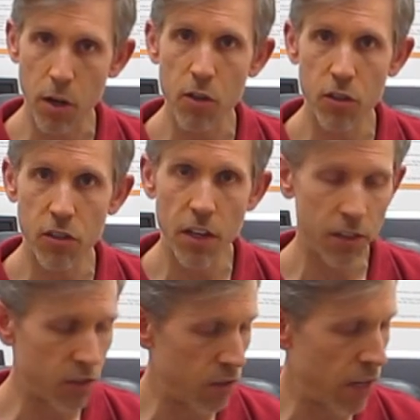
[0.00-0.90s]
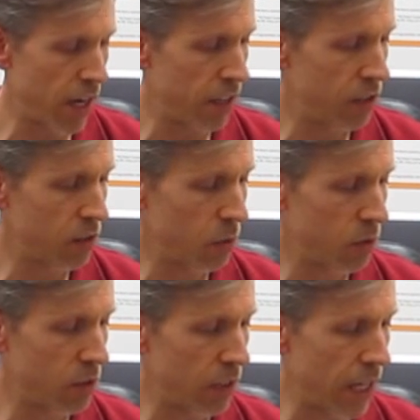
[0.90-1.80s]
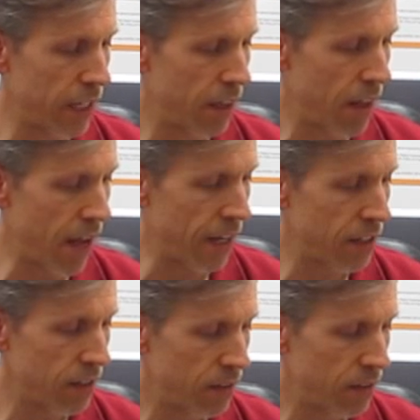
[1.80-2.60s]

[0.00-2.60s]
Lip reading: Purge Sensor Data. So select that.